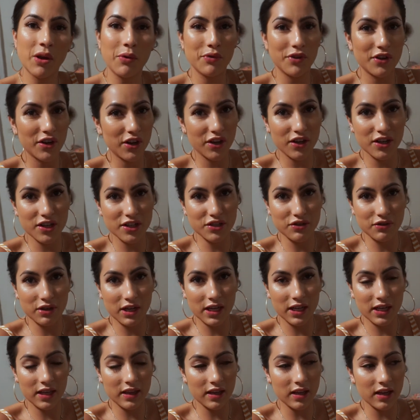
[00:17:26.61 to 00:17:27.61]
We're not gonna do
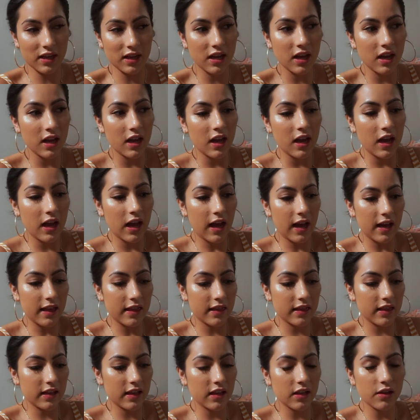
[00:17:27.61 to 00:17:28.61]
anything. I
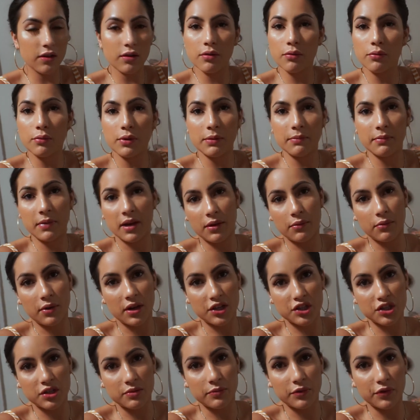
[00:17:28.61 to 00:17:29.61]
think we might
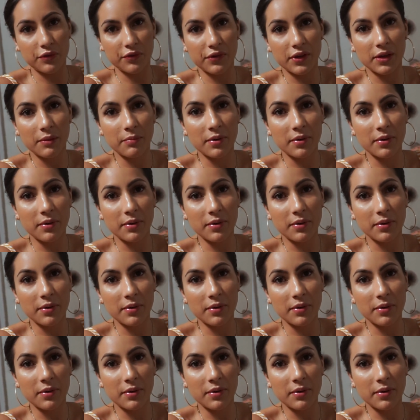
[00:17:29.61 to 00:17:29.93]
watch a movie,